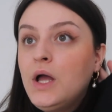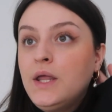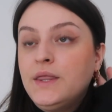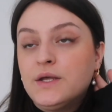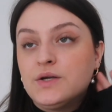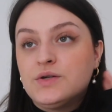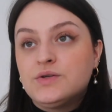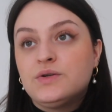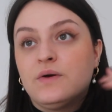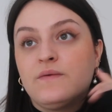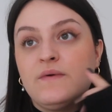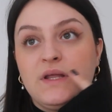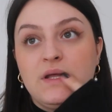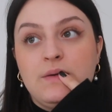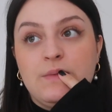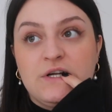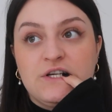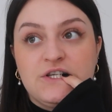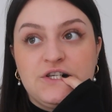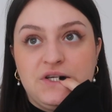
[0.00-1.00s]
there's not really
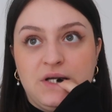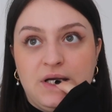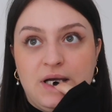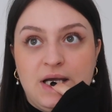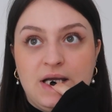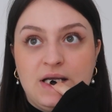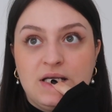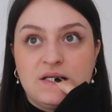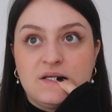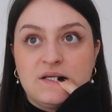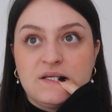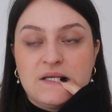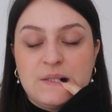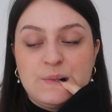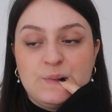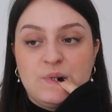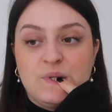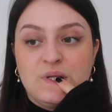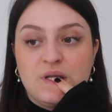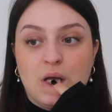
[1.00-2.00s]
much change because
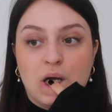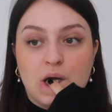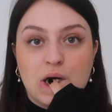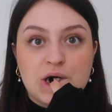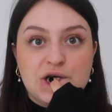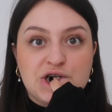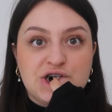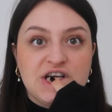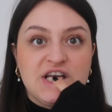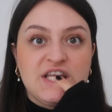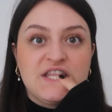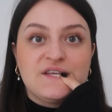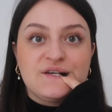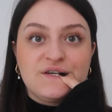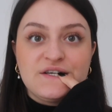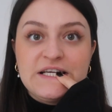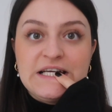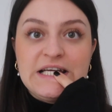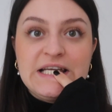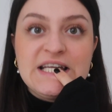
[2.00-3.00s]
I'm only on tray
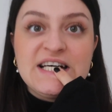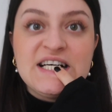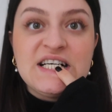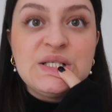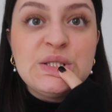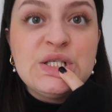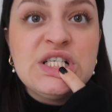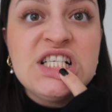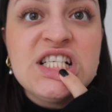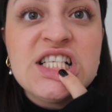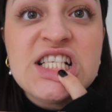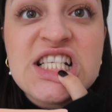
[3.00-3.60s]
3 now.